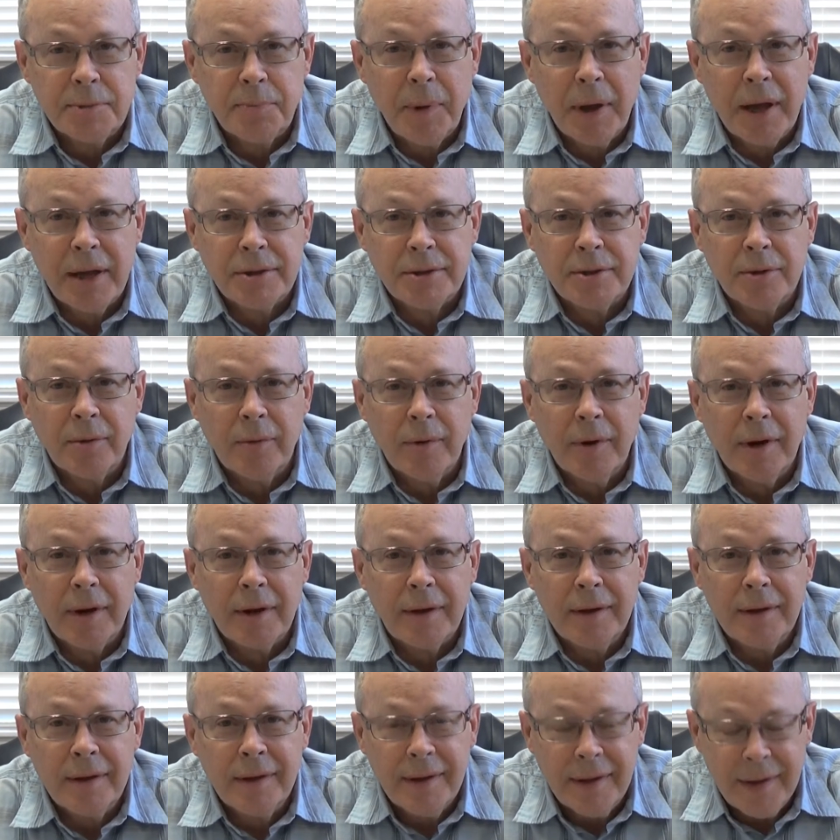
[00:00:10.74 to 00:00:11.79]
Pastor Rick.
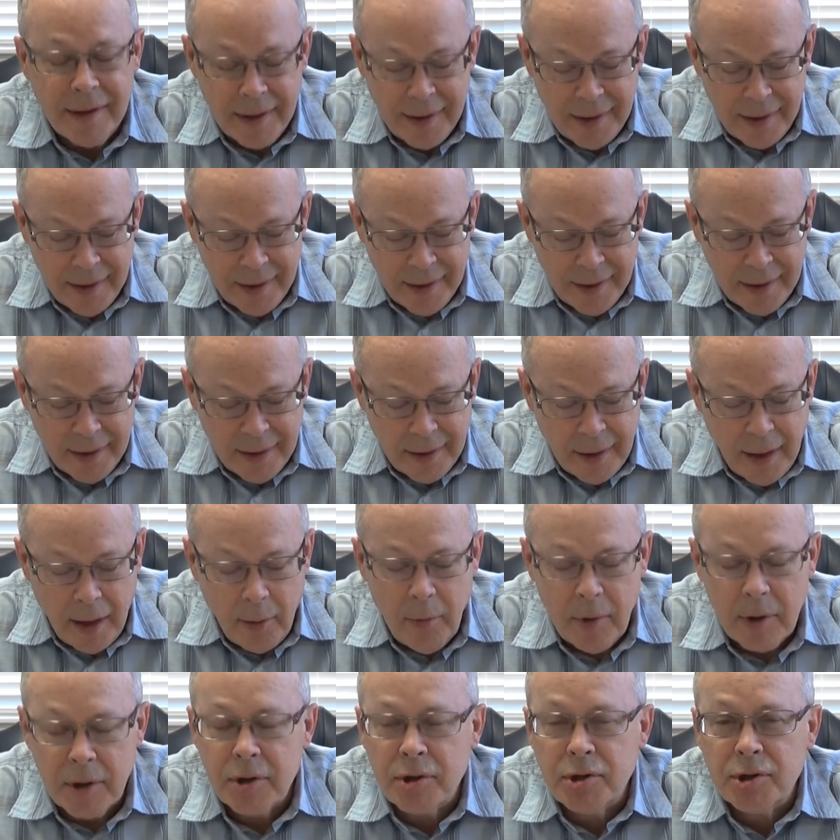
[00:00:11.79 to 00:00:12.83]
I
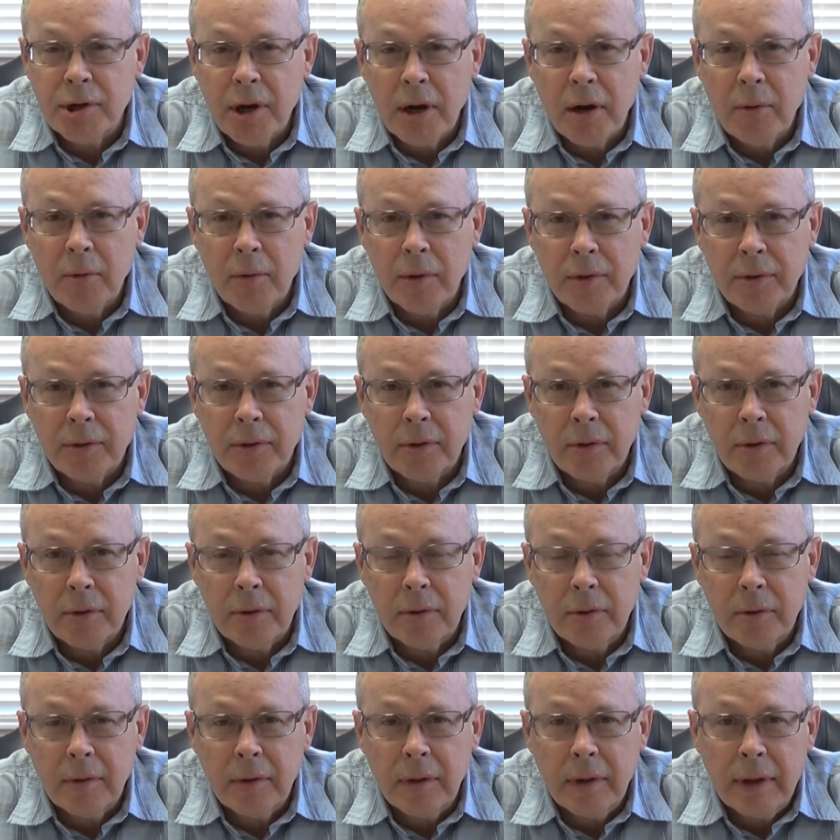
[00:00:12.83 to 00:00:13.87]
want to share with
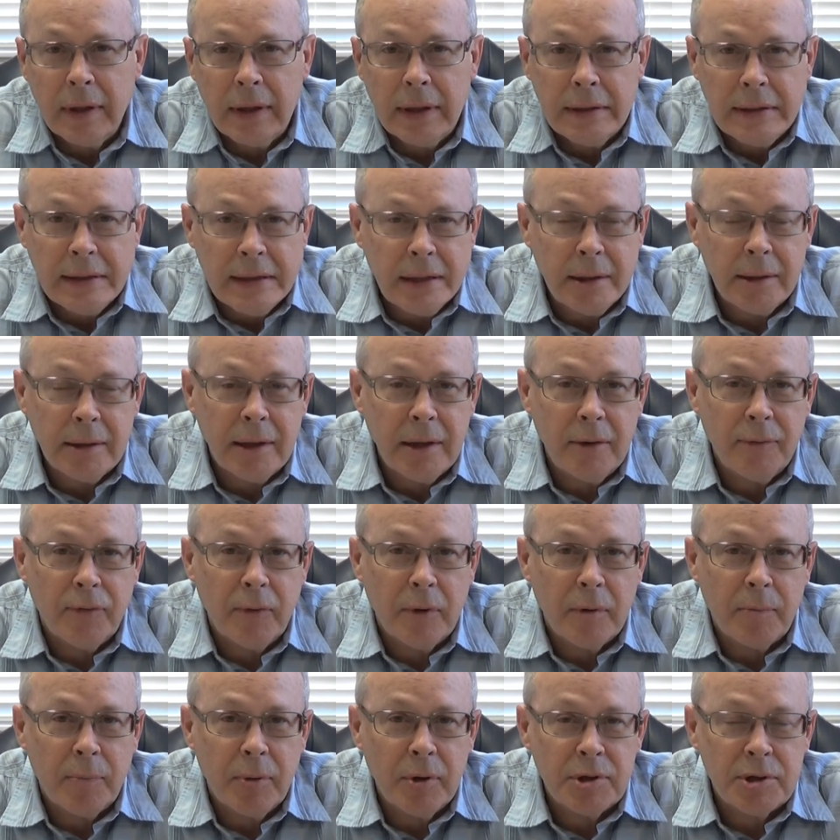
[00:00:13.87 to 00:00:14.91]
you a little
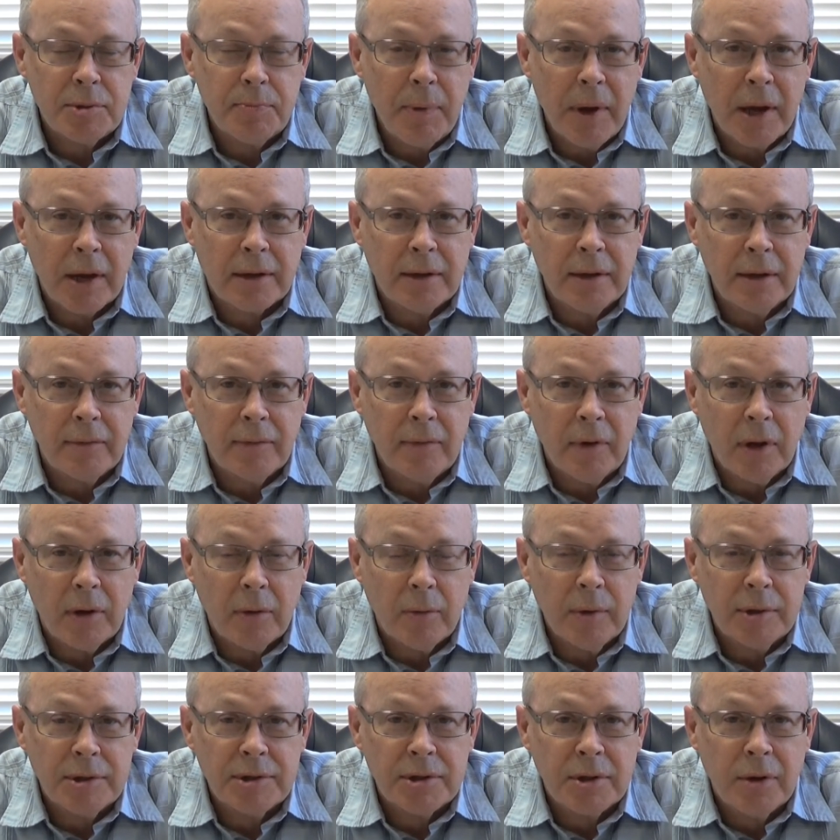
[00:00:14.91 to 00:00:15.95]
different perspective
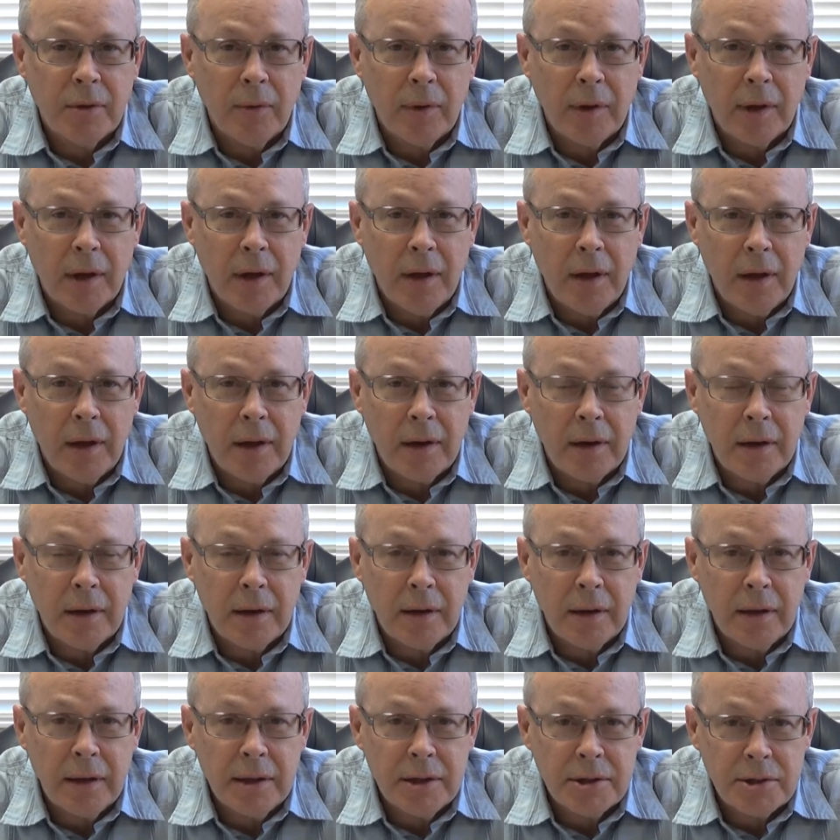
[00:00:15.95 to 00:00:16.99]
on what's going on
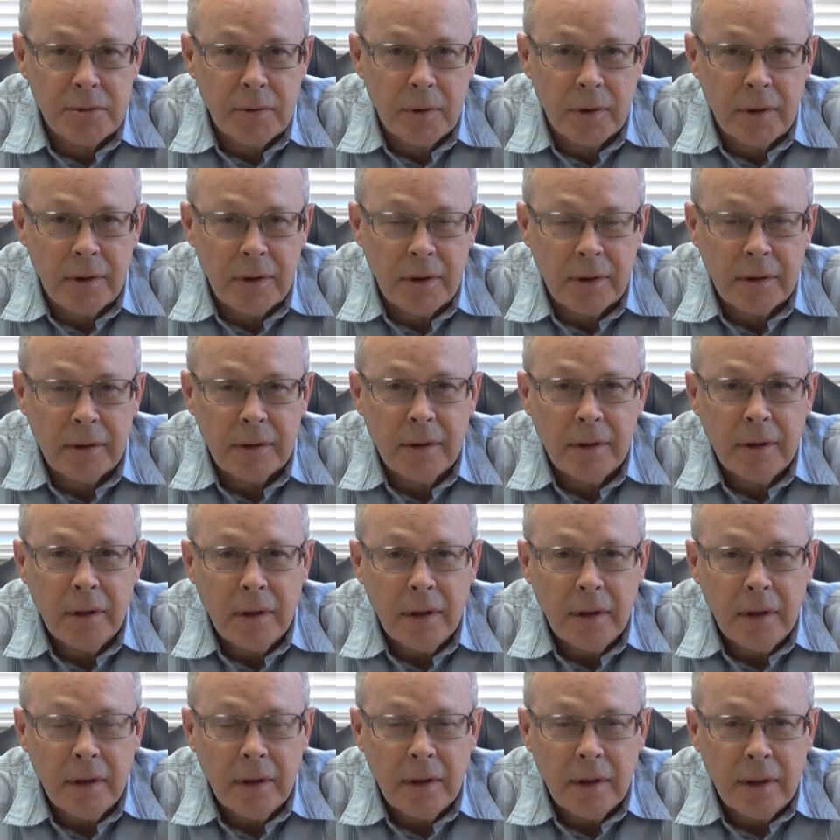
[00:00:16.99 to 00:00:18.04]
in Israel
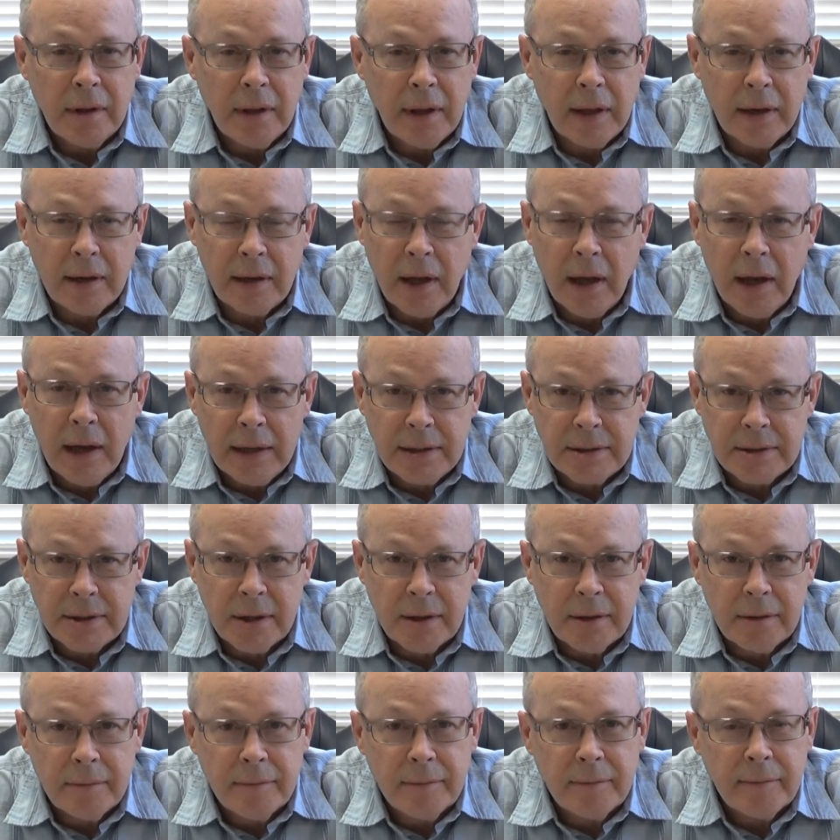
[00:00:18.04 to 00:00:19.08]
and
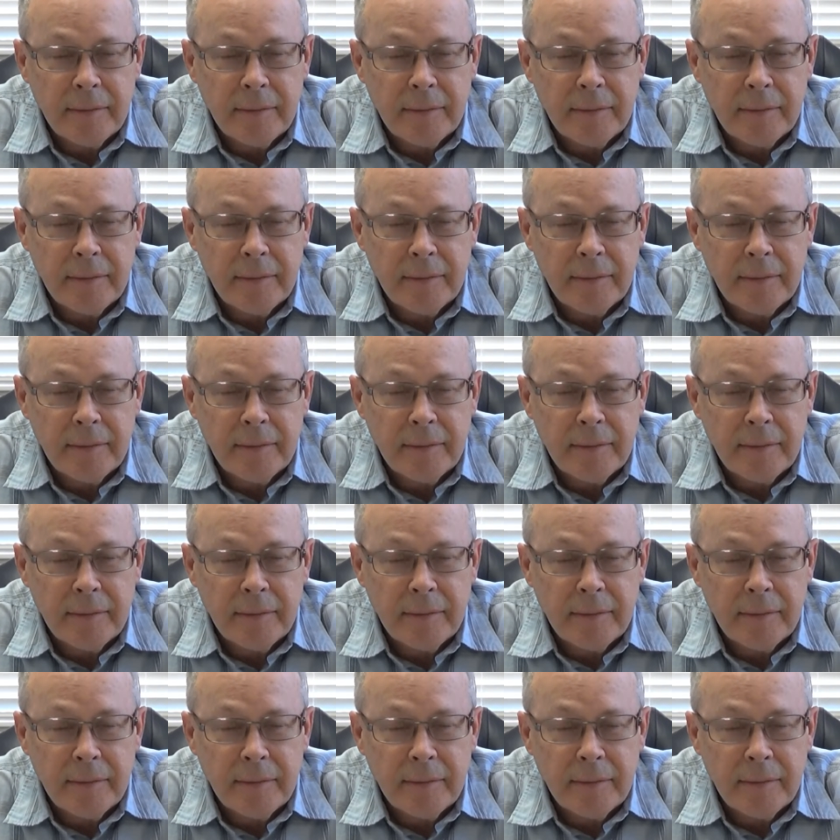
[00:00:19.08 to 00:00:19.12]
Gaza.